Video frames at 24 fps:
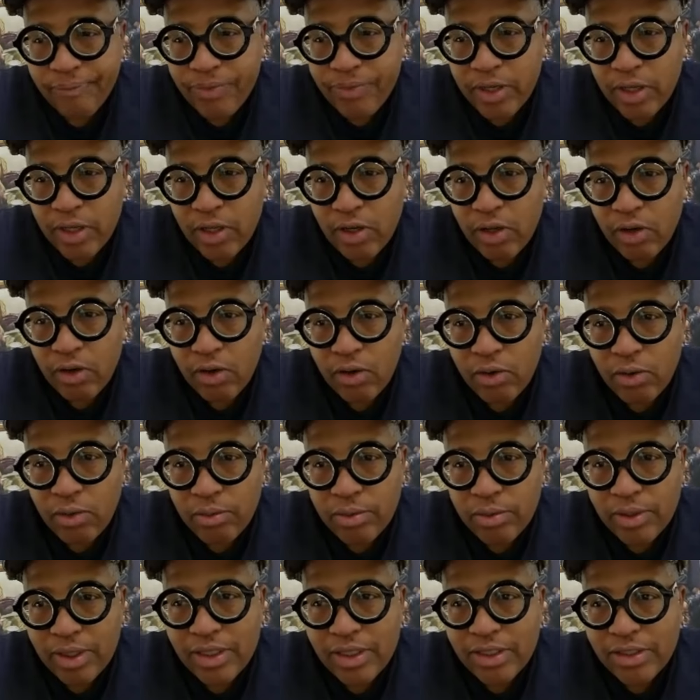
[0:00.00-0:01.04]
you know,
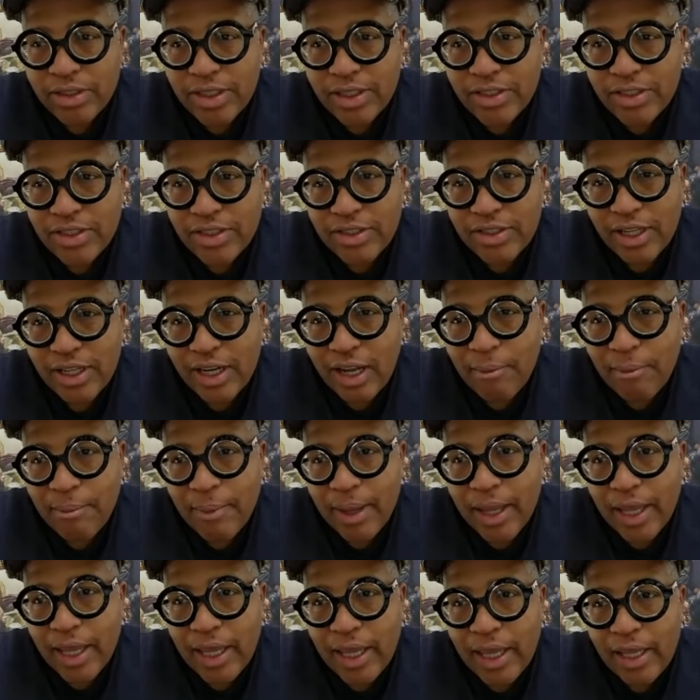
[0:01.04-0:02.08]
the decisions that i have
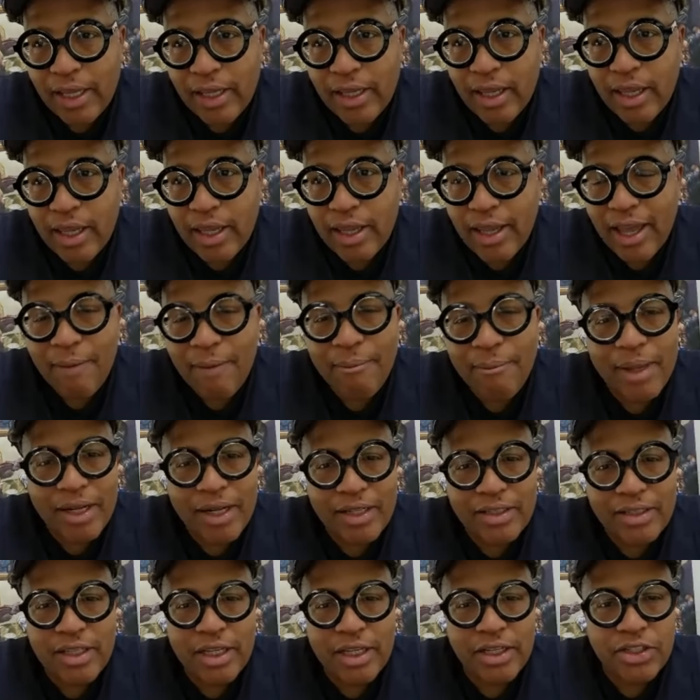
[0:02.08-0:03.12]
made have been
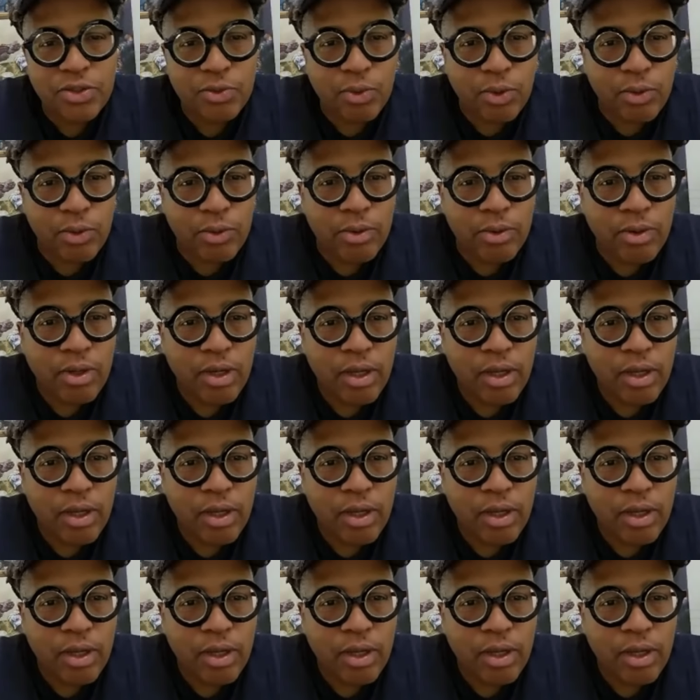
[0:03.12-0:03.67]
instinctual.